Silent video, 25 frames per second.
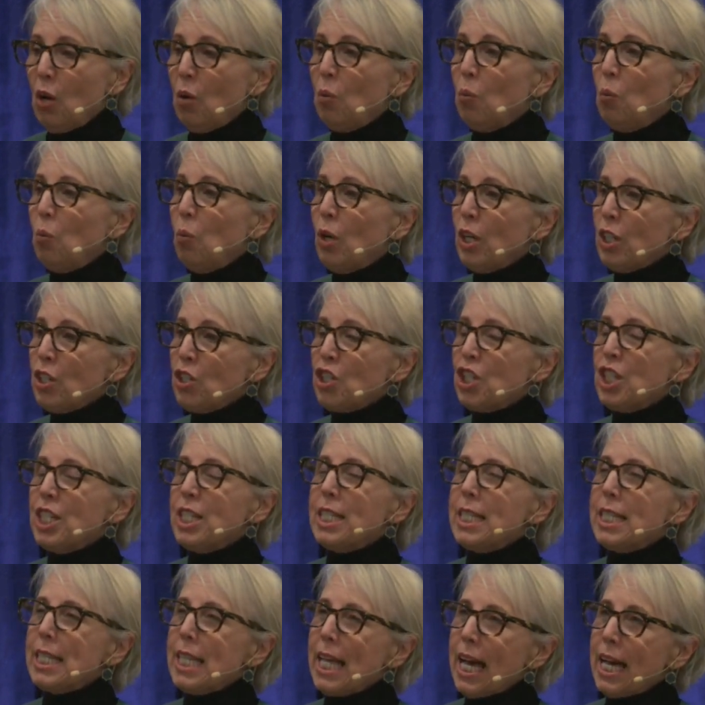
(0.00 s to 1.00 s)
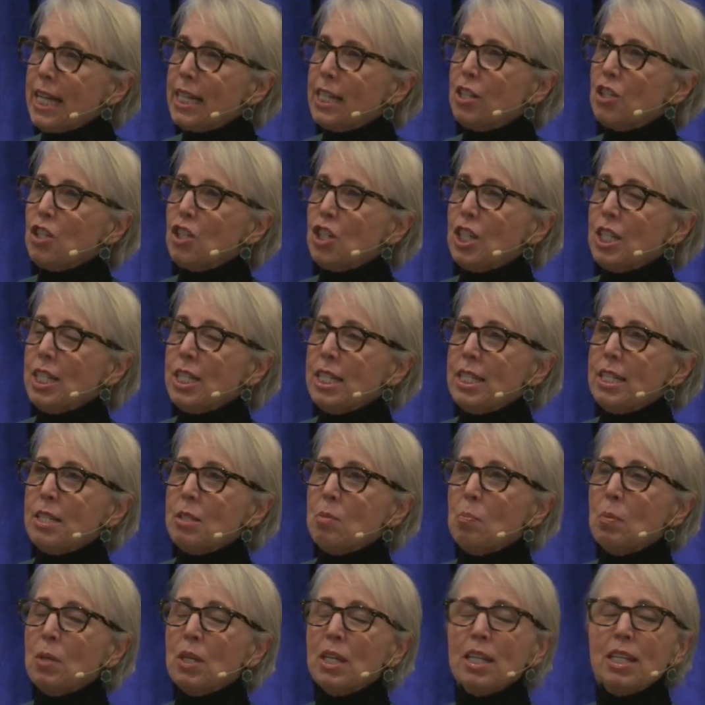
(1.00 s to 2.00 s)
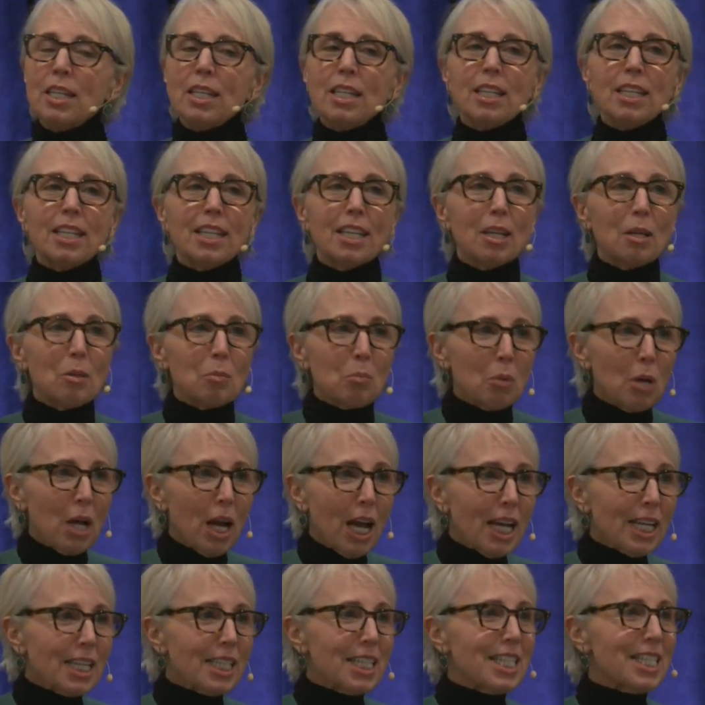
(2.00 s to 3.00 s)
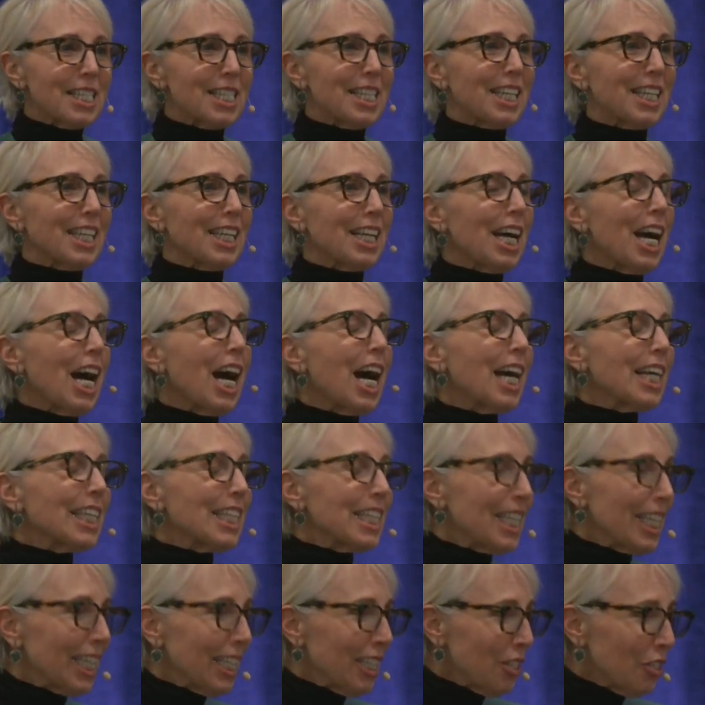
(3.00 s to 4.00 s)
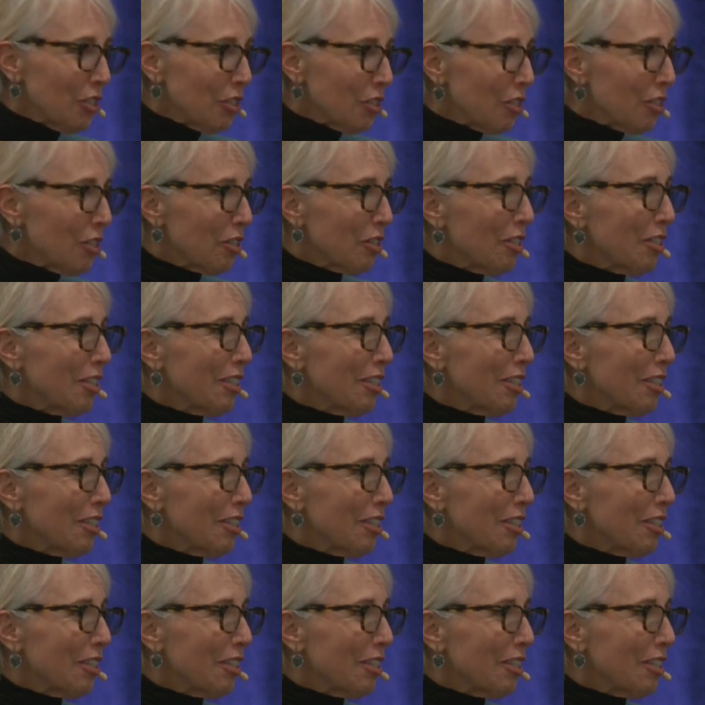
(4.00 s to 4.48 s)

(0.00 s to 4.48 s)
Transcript: What she said, and she's been practicing kindness